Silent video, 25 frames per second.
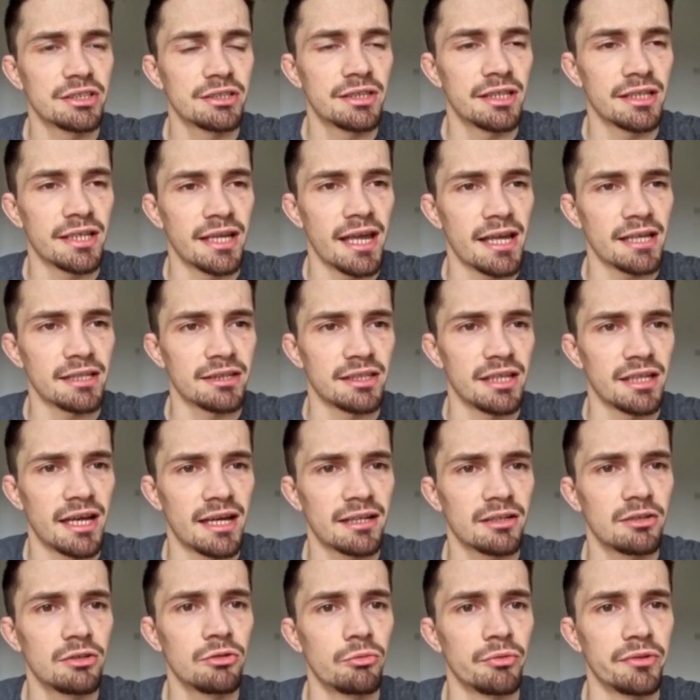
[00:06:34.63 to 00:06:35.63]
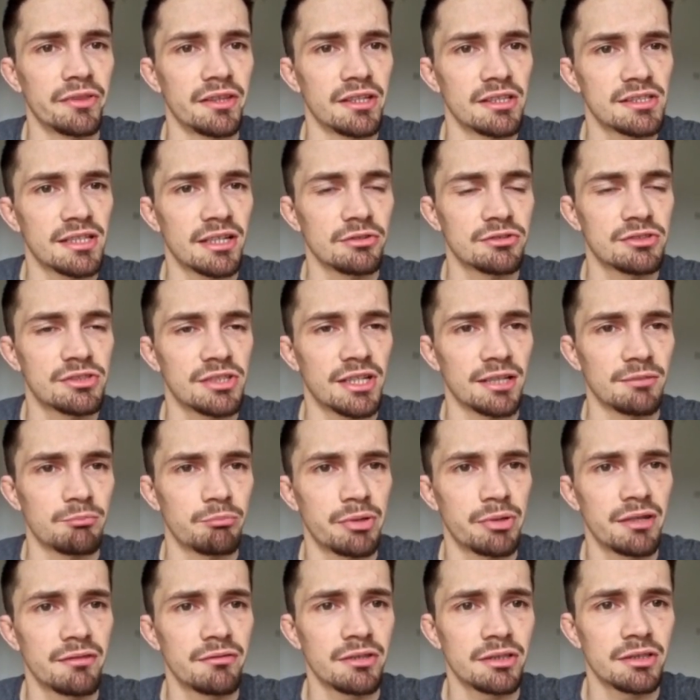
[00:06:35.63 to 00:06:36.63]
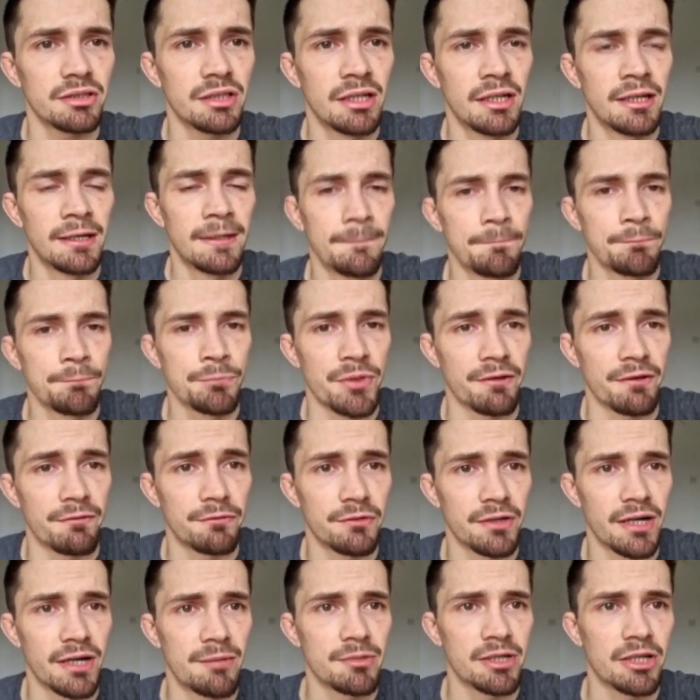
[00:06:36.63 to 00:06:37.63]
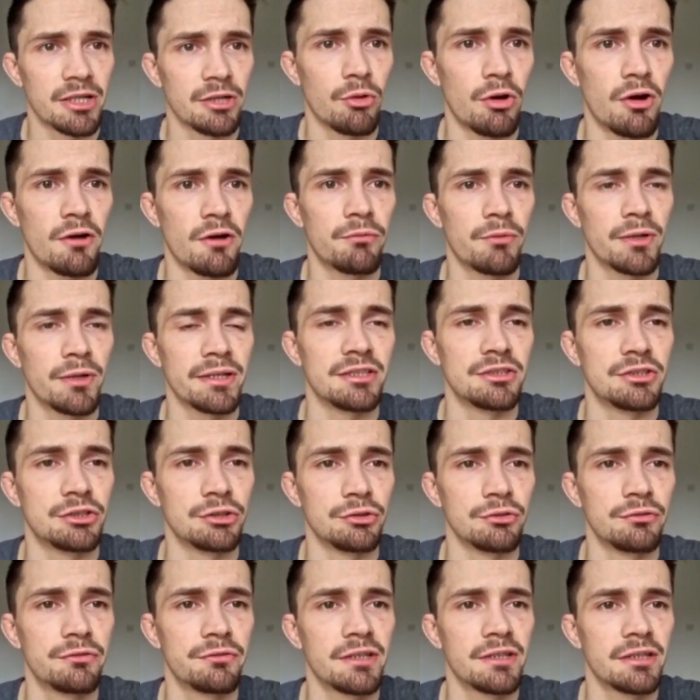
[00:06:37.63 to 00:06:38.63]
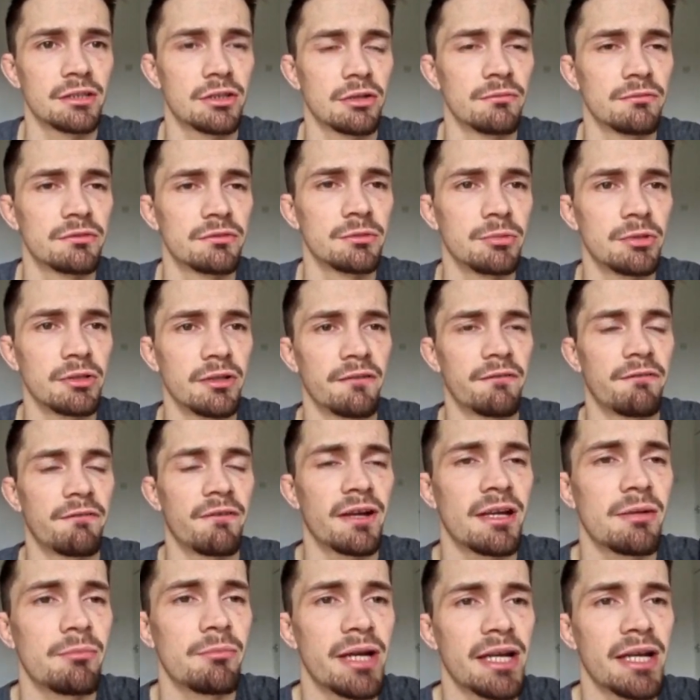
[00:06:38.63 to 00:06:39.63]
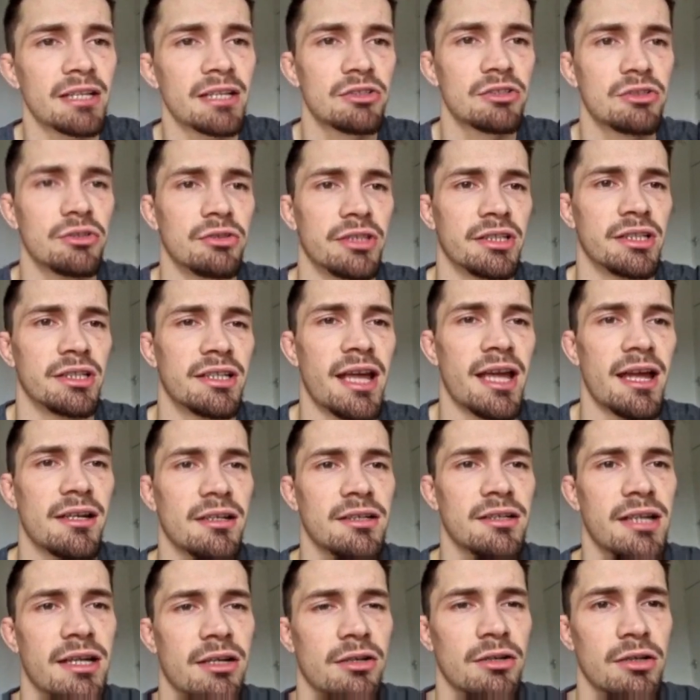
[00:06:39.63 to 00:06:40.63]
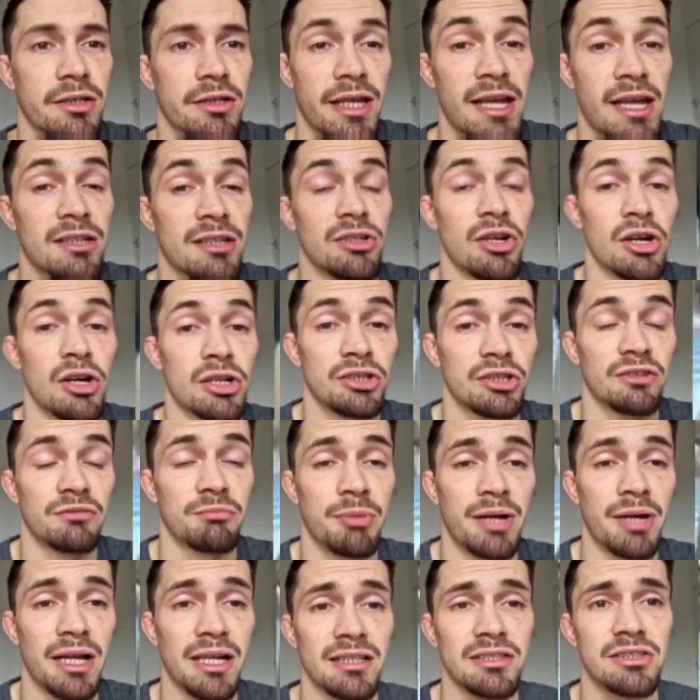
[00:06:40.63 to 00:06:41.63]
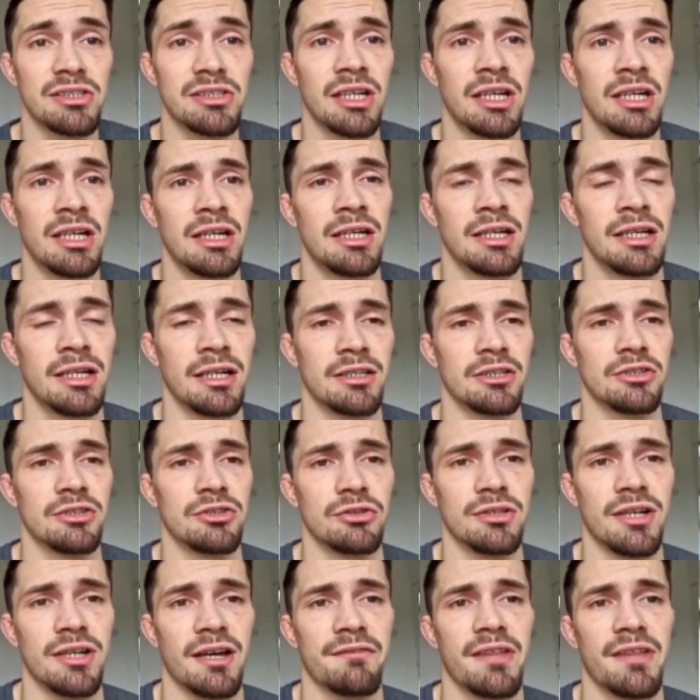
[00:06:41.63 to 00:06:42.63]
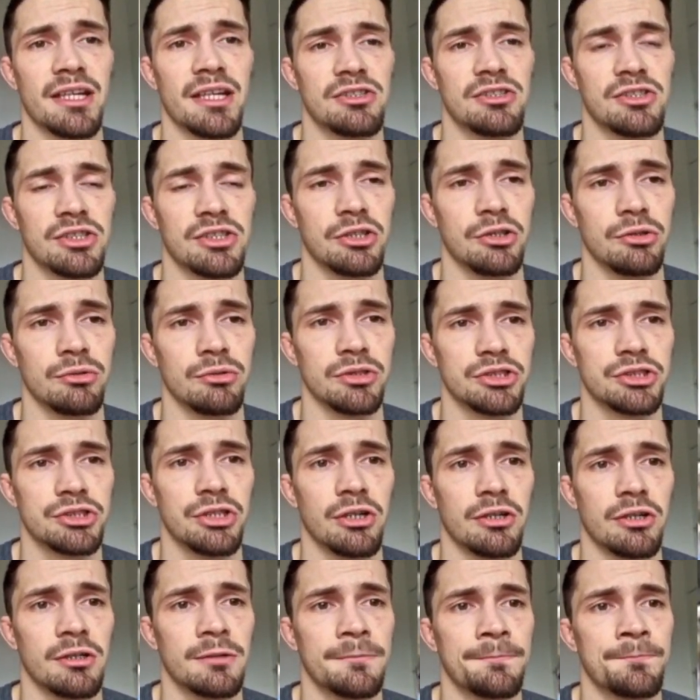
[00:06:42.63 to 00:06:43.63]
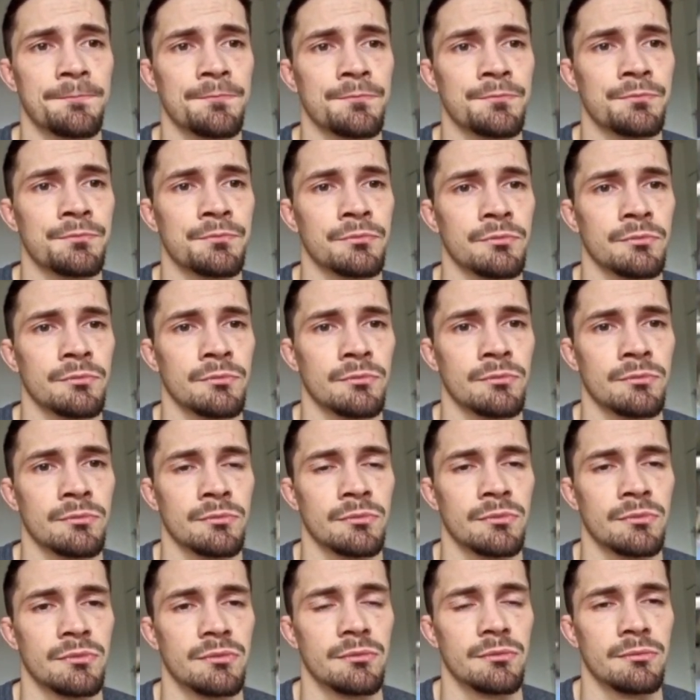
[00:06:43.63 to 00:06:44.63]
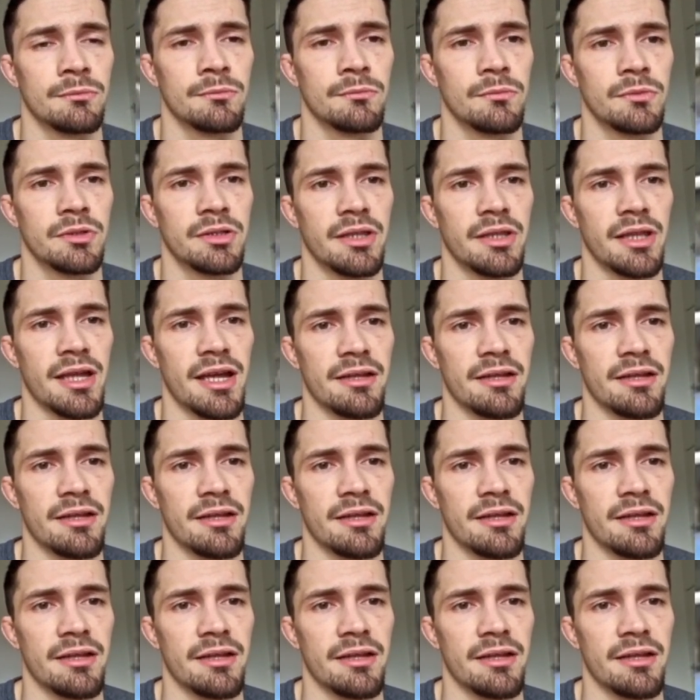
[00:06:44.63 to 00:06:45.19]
they're getting the angle with this outside pivot, they're framing you off when you do feel comfortable to fire back, so you're getting knocked off balance and you don't have that secure shot. There,